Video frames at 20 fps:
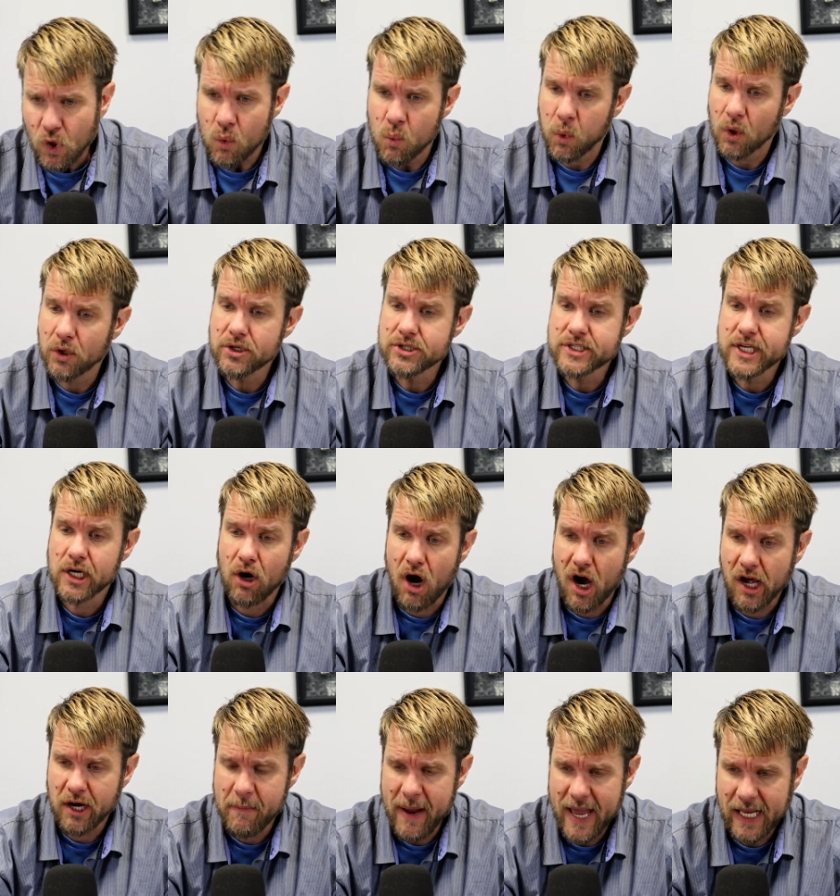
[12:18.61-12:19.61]
Workers that are
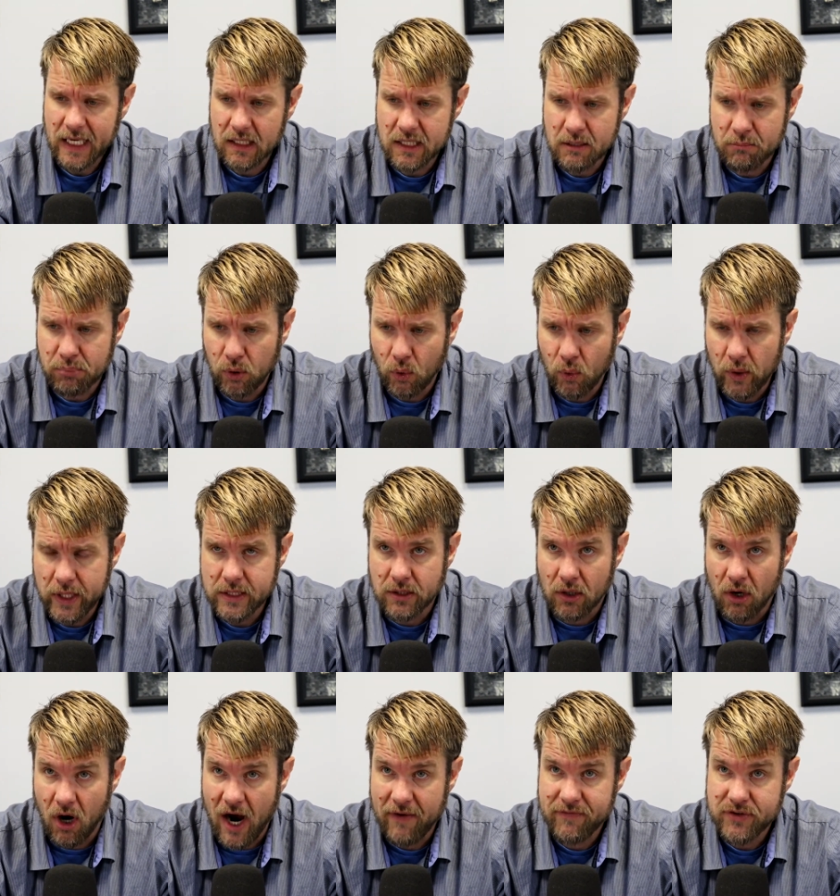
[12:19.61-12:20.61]
automatically employees
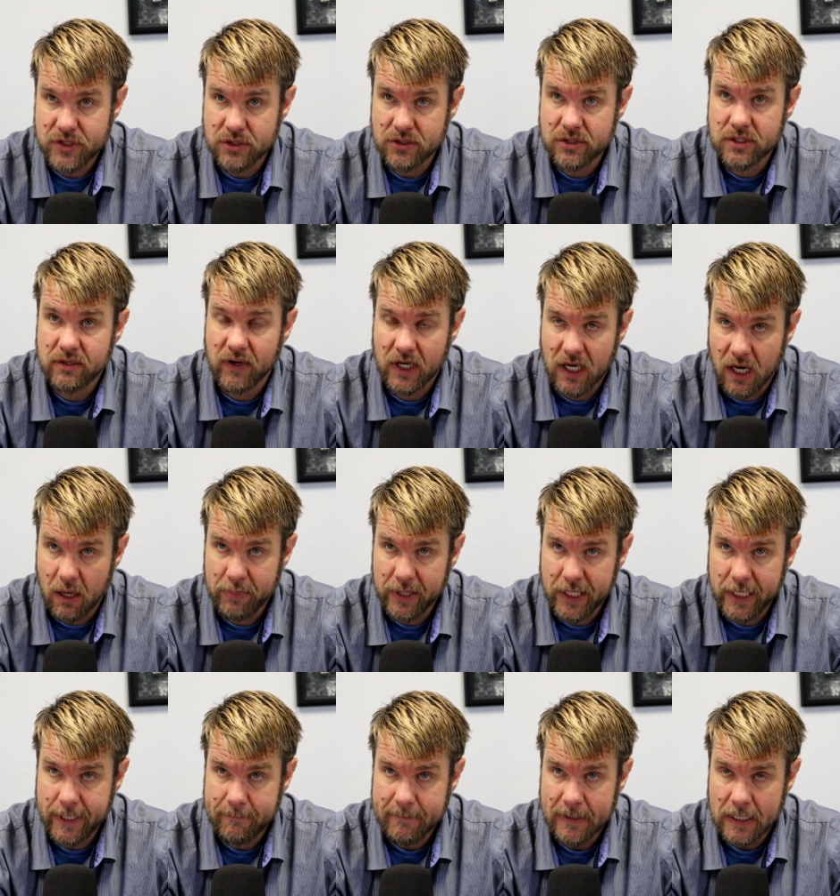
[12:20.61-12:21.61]
or officers of a
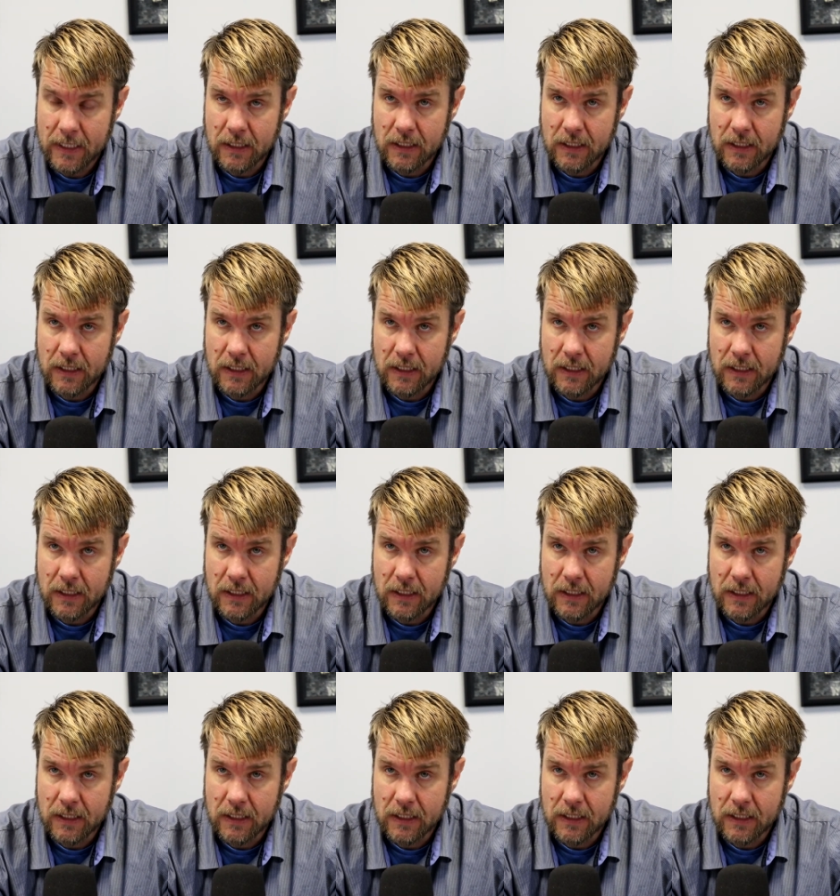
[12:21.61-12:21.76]
company,